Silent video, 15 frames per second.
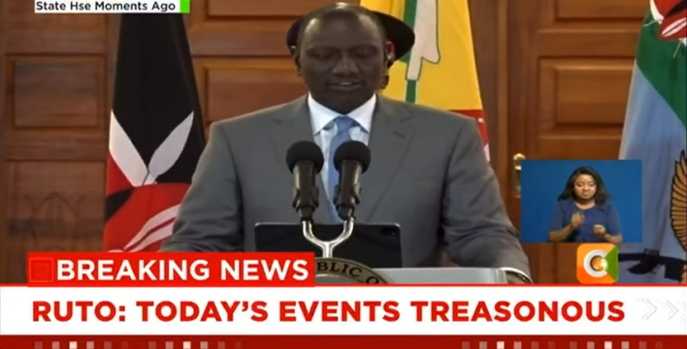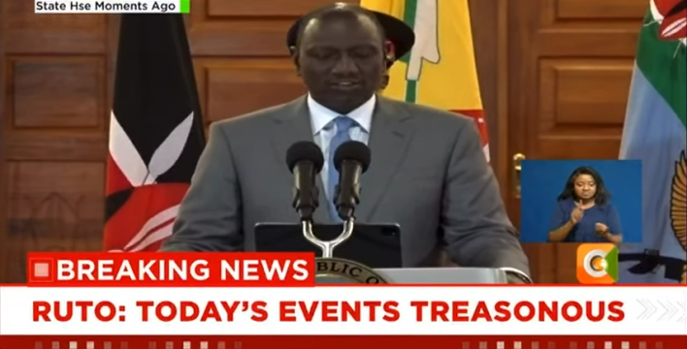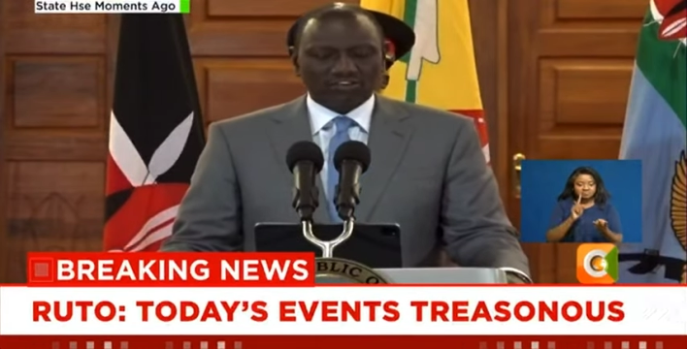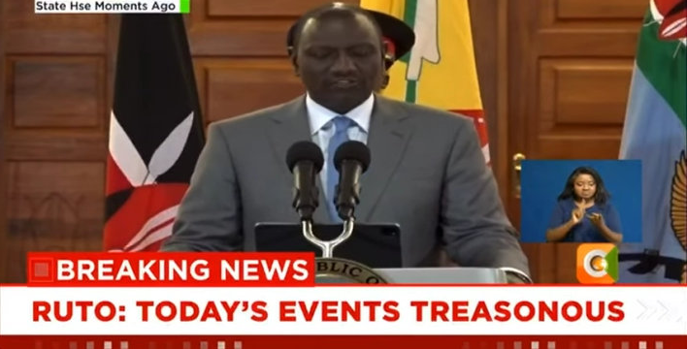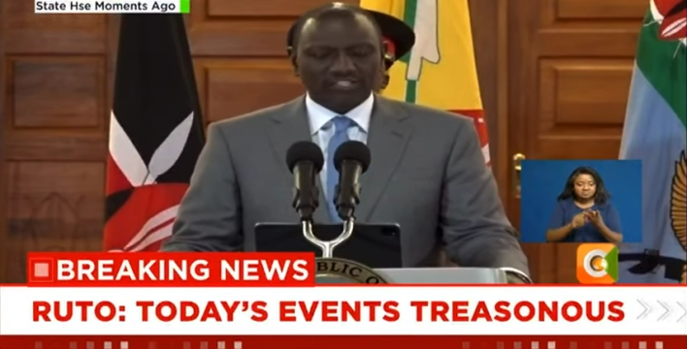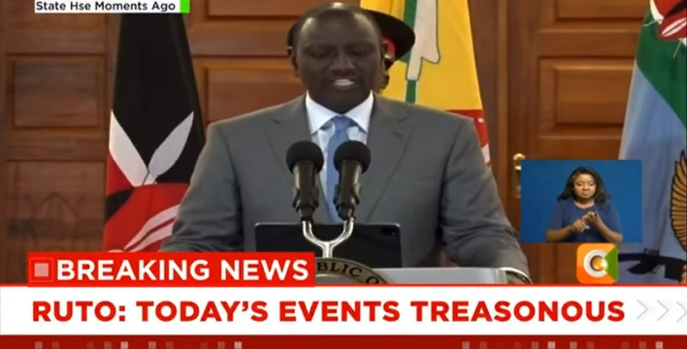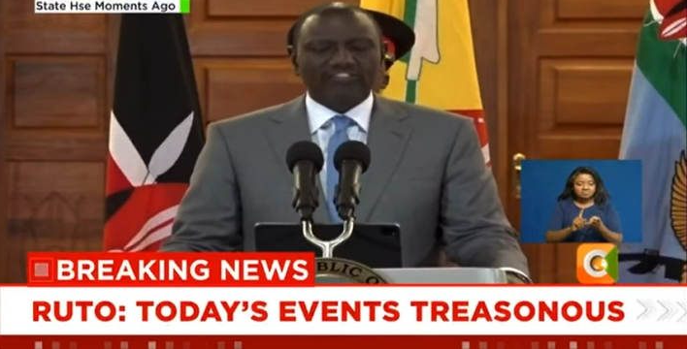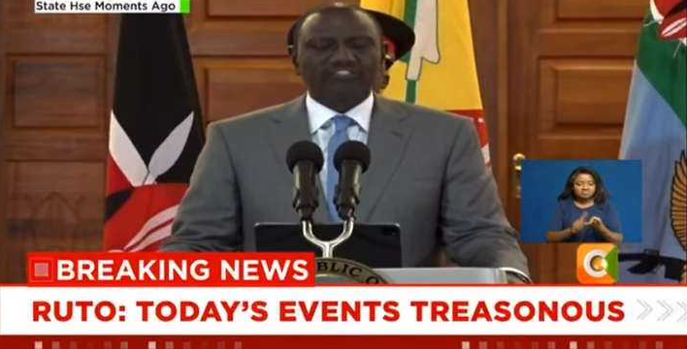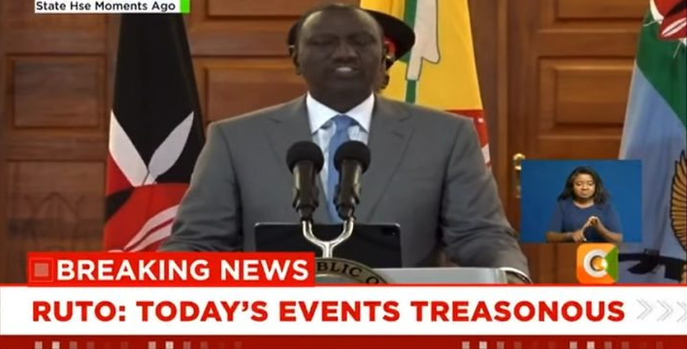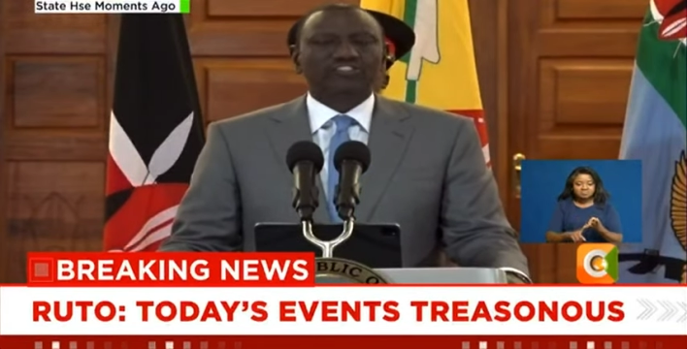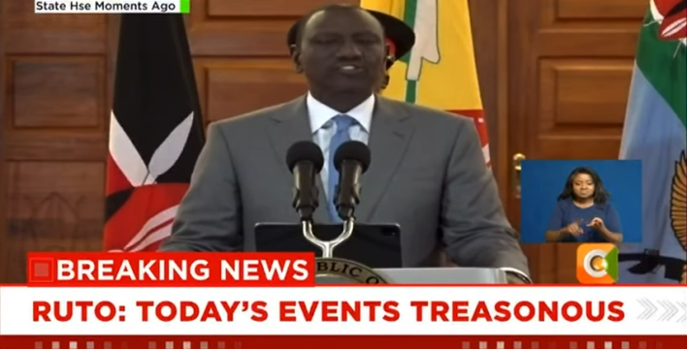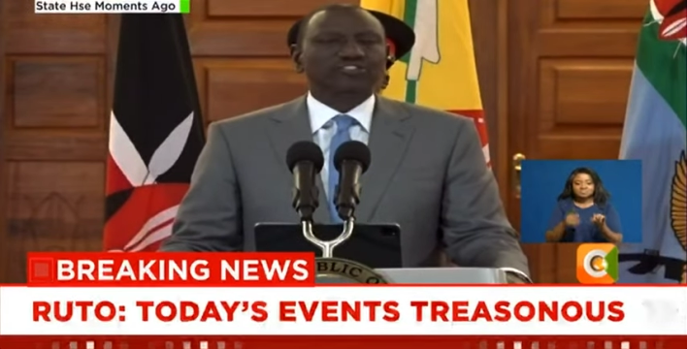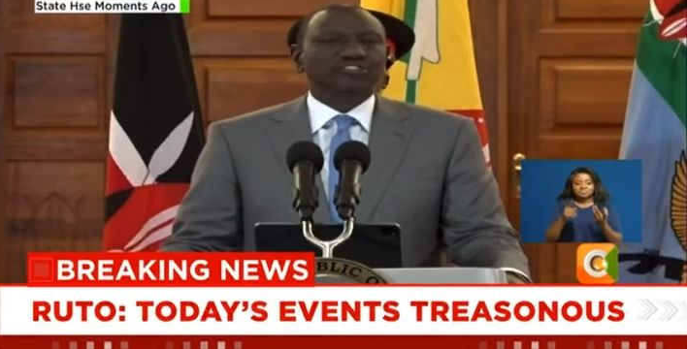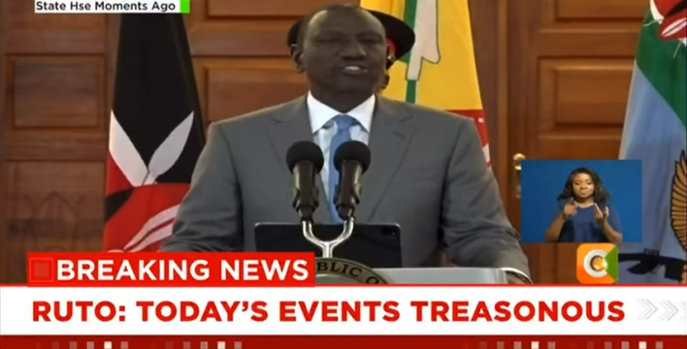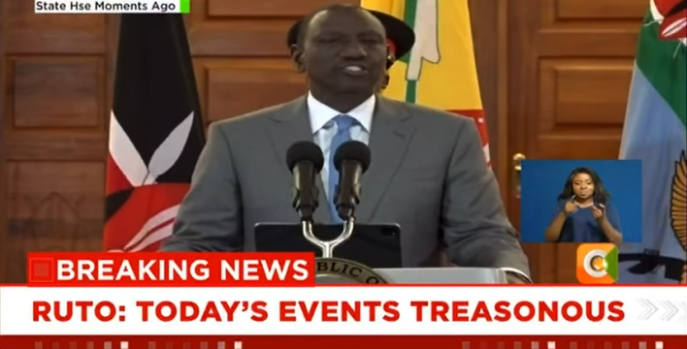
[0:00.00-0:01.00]
of
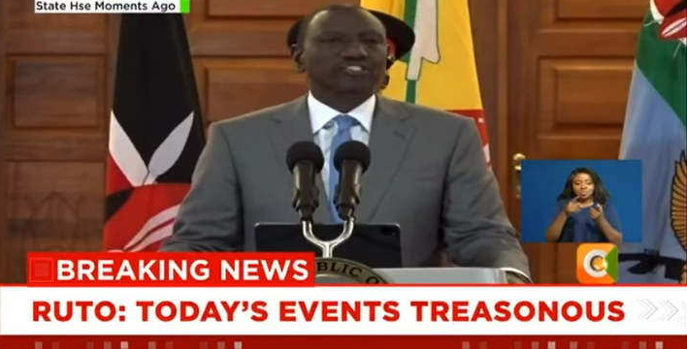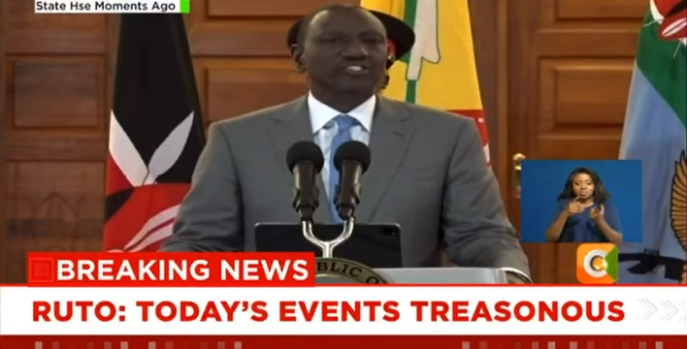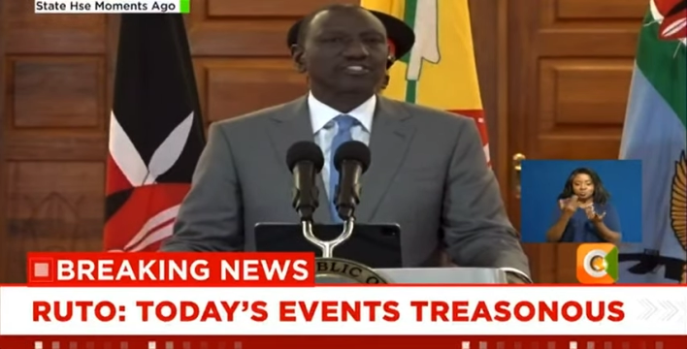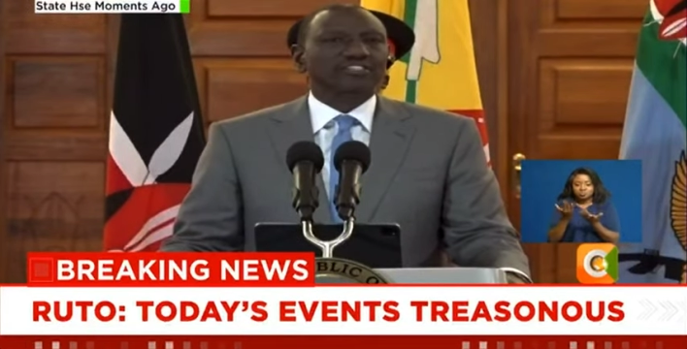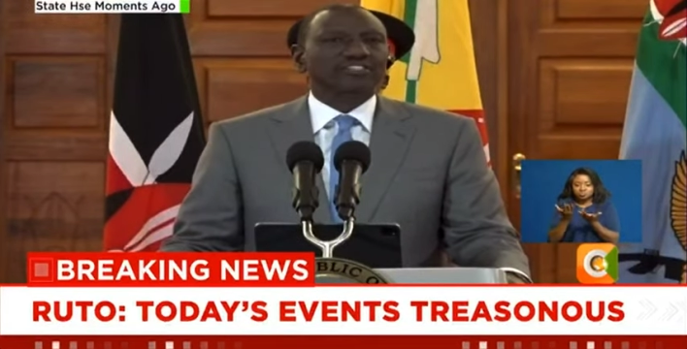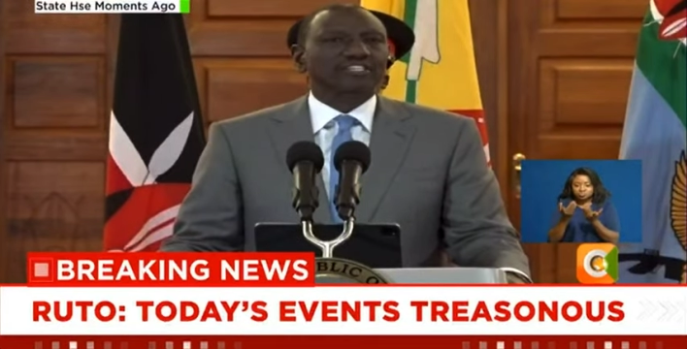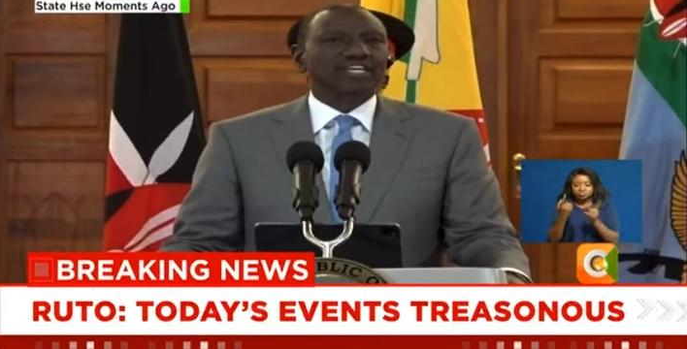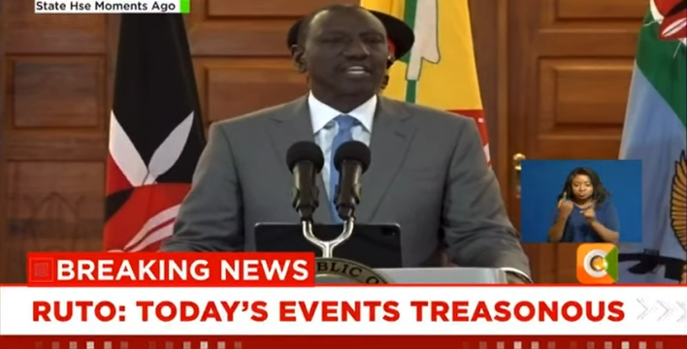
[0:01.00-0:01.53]
institutions